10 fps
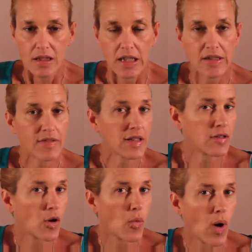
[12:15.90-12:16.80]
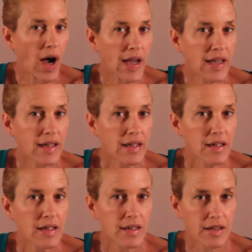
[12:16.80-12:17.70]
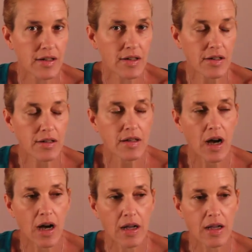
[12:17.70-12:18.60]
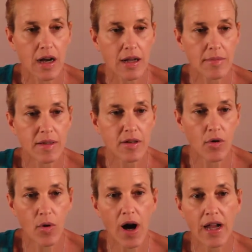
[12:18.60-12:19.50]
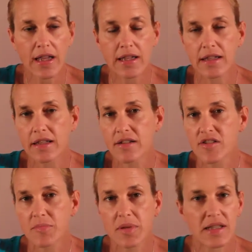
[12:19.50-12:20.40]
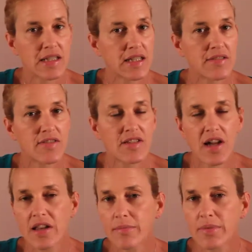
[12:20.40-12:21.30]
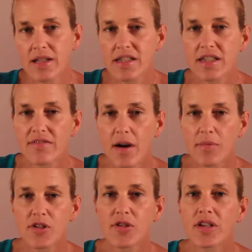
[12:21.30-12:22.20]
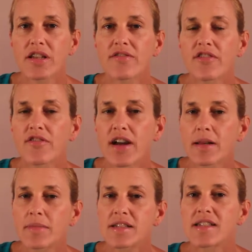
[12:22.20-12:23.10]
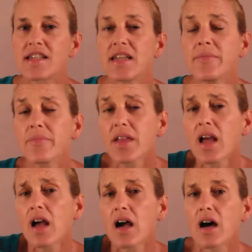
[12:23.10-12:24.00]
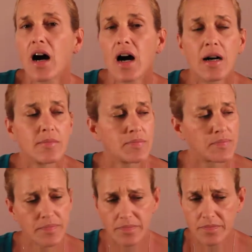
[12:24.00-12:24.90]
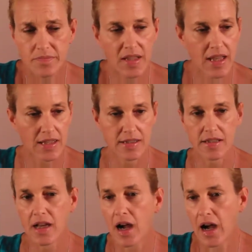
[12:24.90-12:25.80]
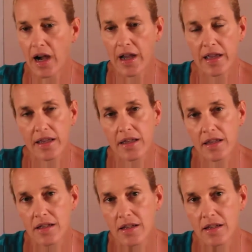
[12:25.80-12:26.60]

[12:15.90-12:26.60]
even in Hawaii, here, I'm in Hawaii, and there's plenty of sun, plenty of opportunity for vitamin D. And I